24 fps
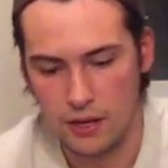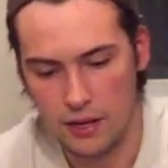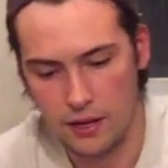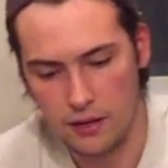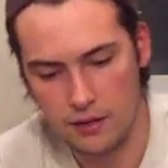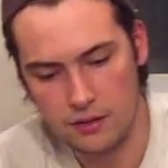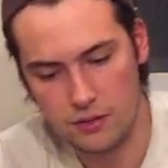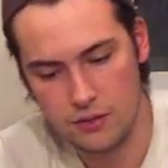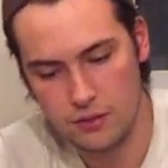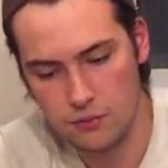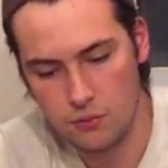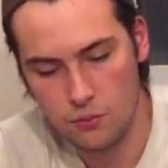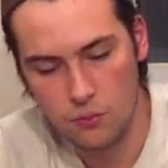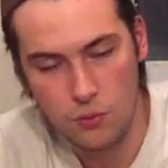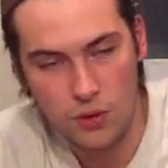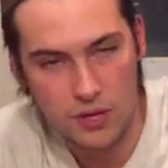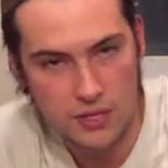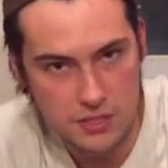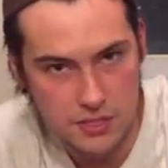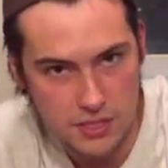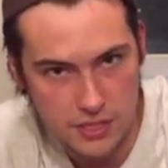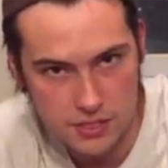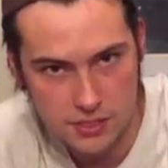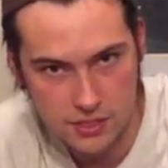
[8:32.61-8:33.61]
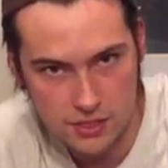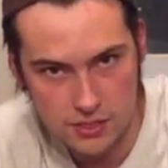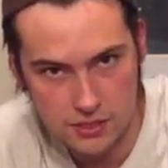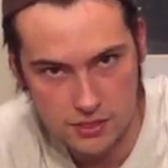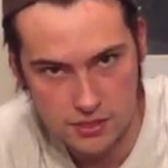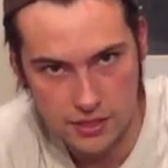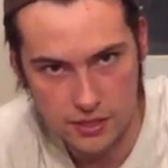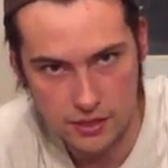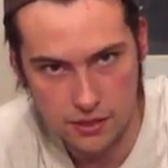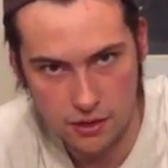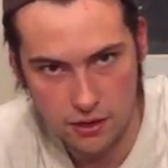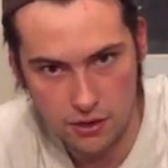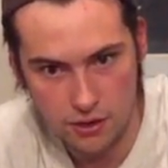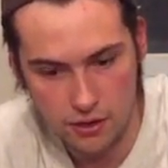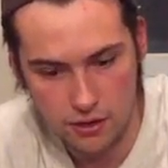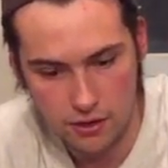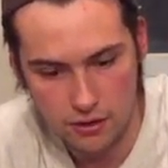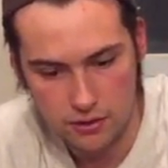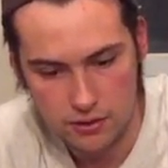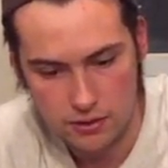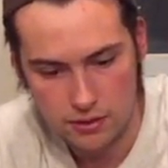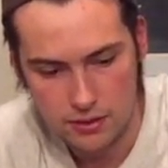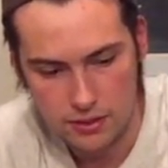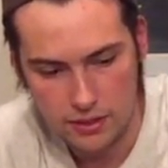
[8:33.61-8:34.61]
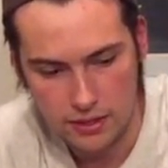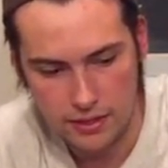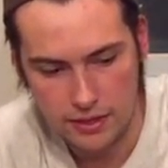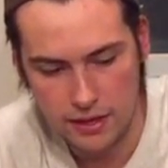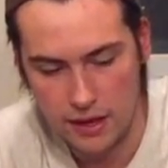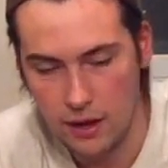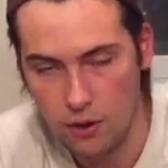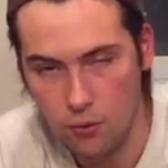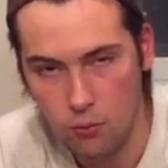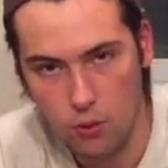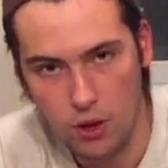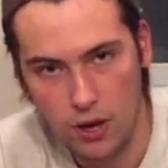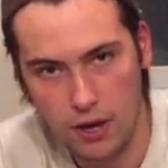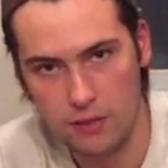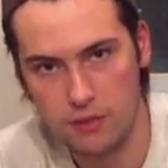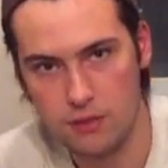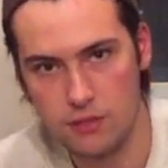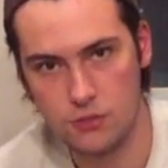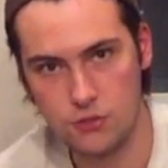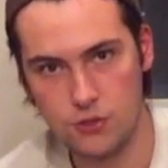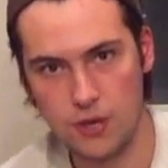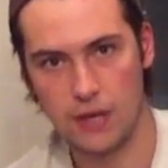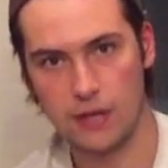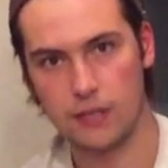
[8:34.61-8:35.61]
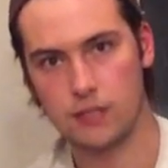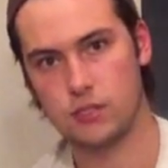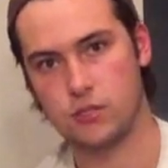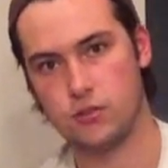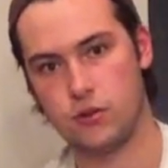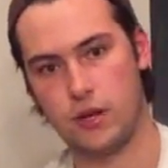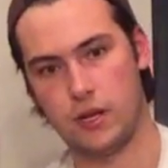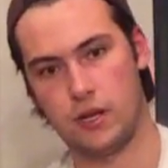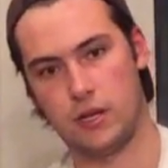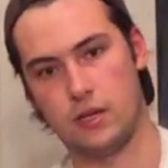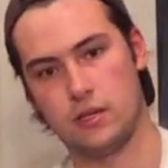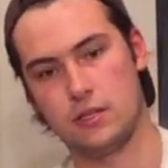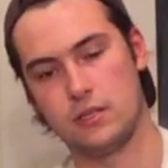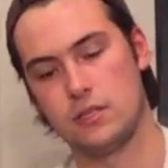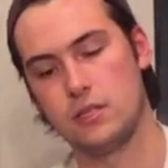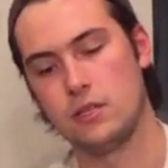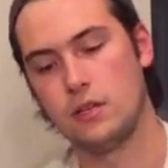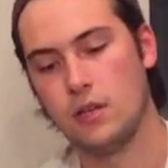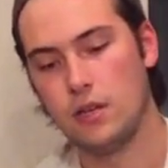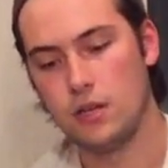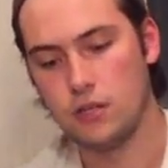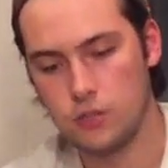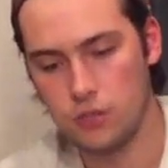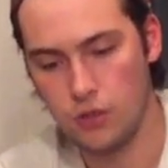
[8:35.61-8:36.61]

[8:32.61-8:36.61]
and what distance they are and how wide the Dragon Strike is,